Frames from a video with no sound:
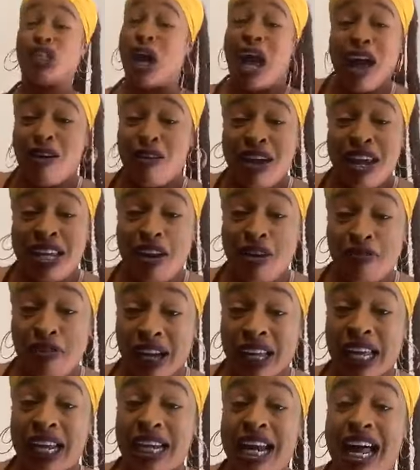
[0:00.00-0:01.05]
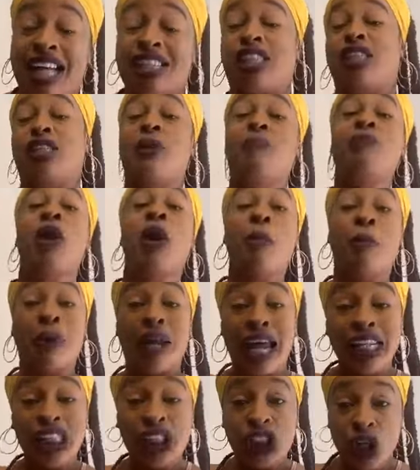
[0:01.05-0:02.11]
So I don't need your fucking classes.
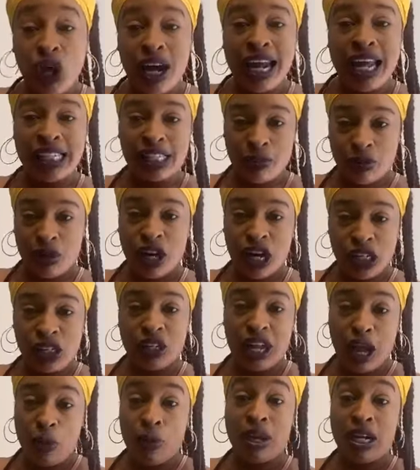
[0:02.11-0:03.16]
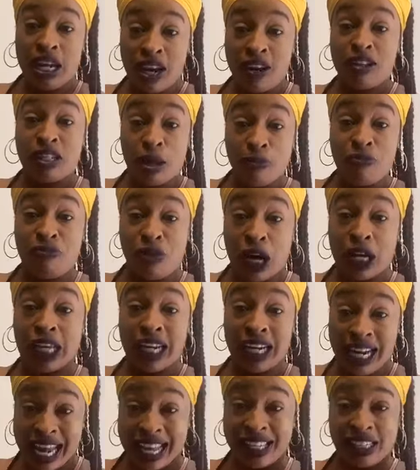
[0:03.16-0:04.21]
But I sure there's some girls that they would need some
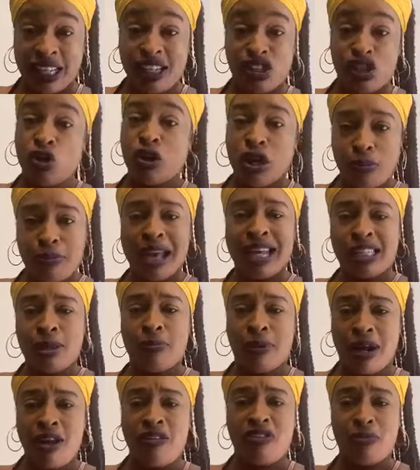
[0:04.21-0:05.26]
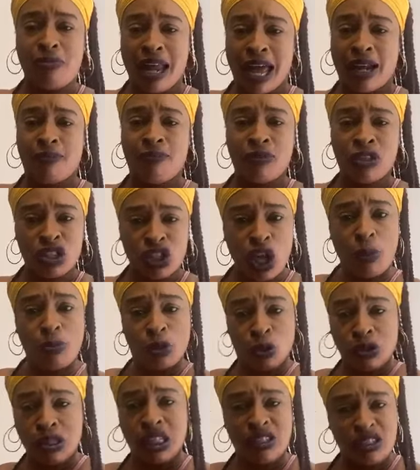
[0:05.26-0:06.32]
fucking lessons. You can make some money from that.
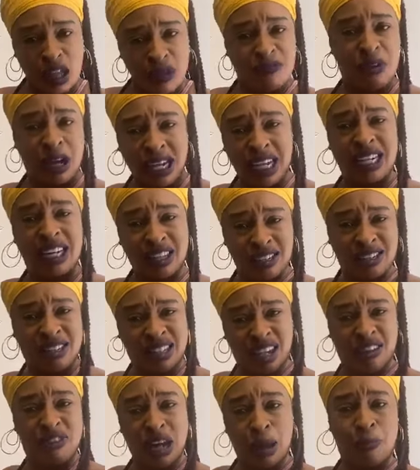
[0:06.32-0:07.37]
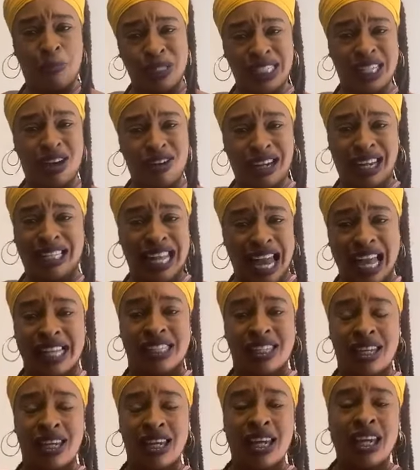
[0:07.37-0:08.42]
Stop using, stop fucking giving up pussy out like
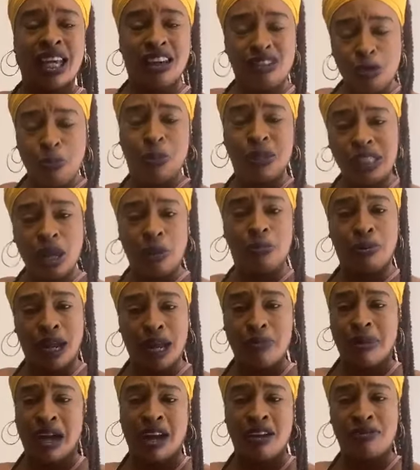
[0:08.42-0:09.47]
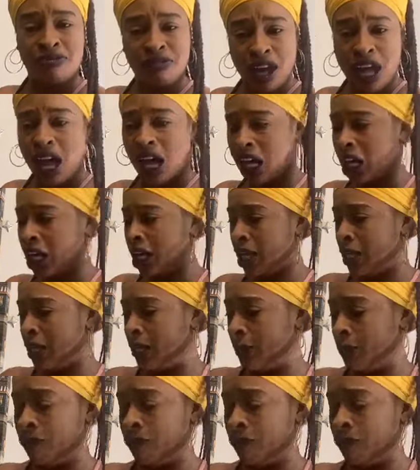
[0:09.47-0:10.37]
that. Give the pussy a break, man. Fuck.